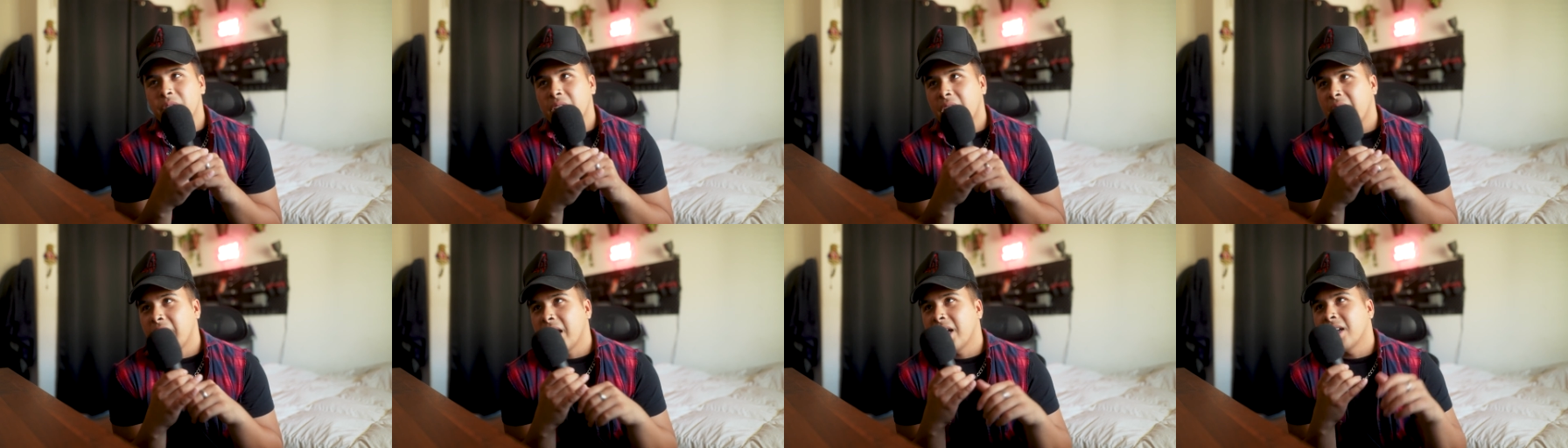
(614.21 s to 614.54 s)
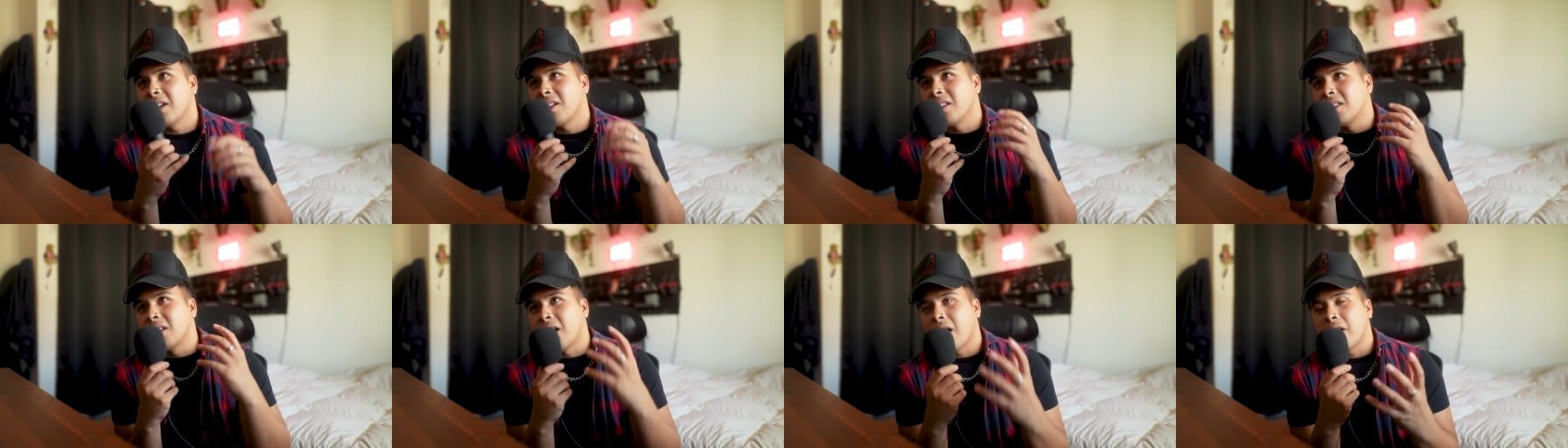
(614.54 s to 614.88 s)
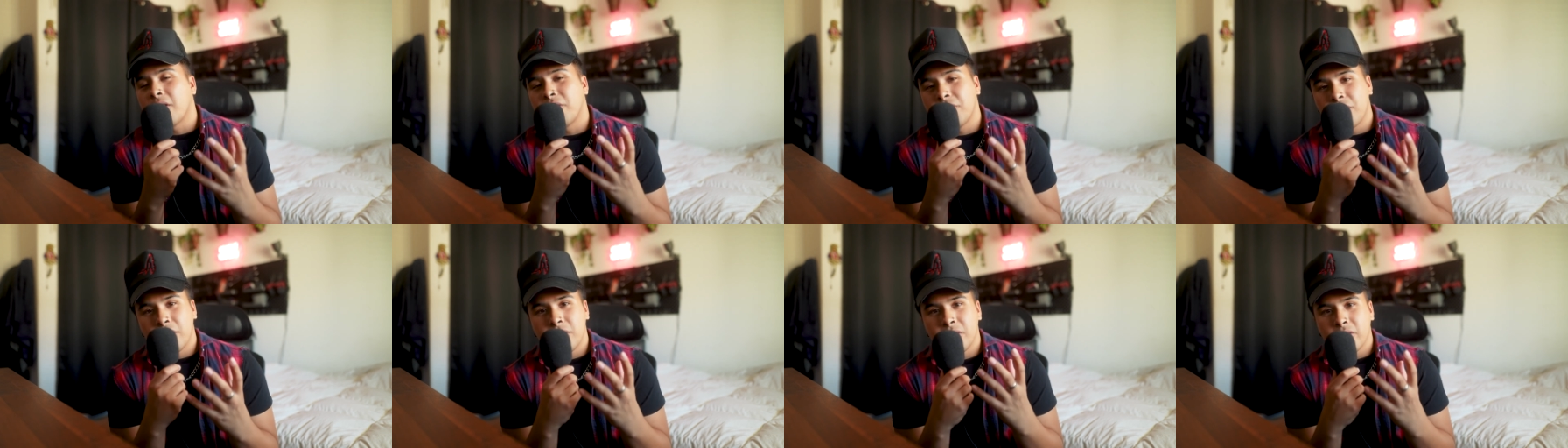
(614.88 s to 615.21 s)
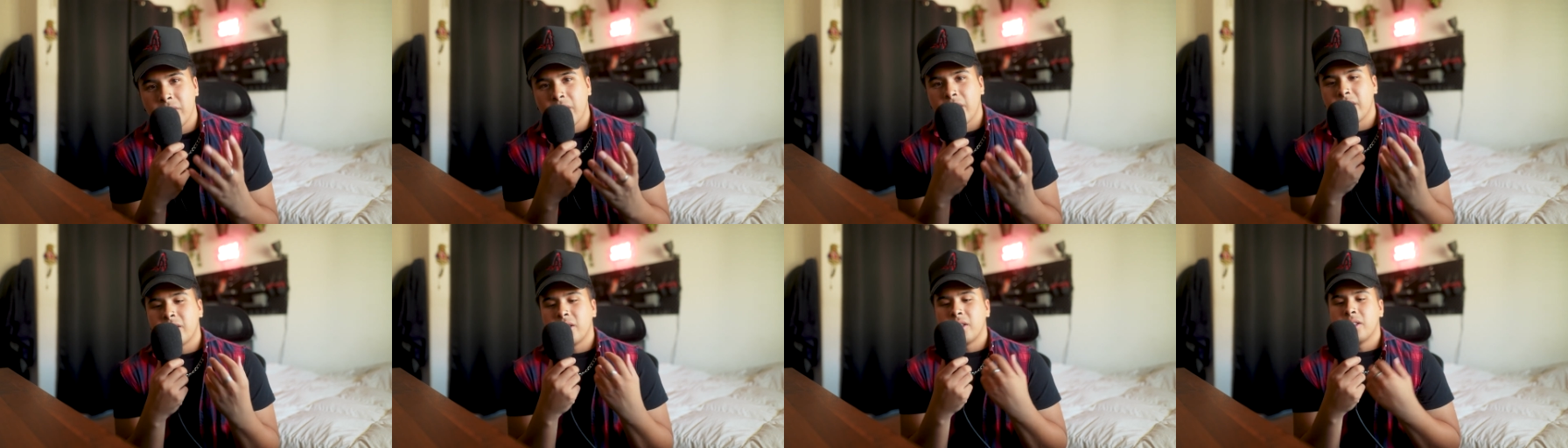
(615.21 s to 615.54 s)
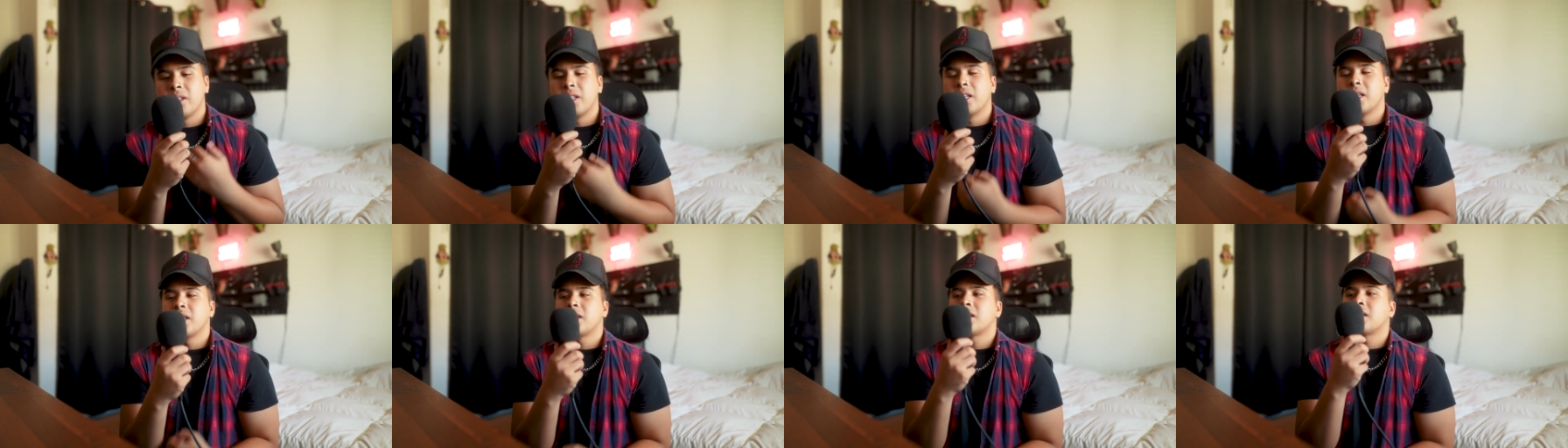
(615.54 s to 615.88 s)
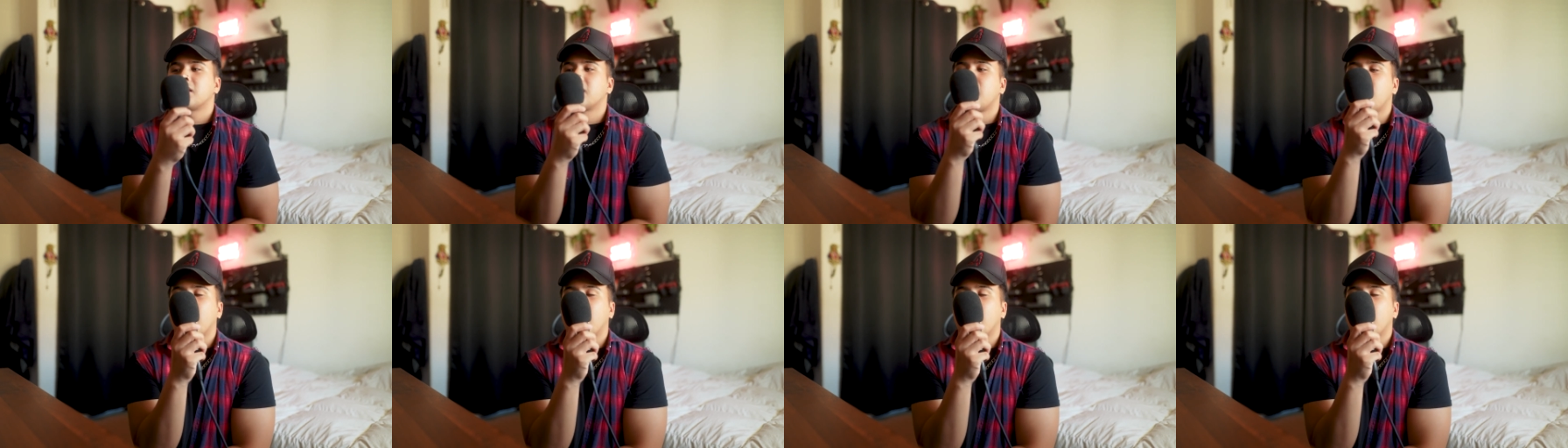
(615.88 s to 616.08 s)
I had a lot of fun directing this.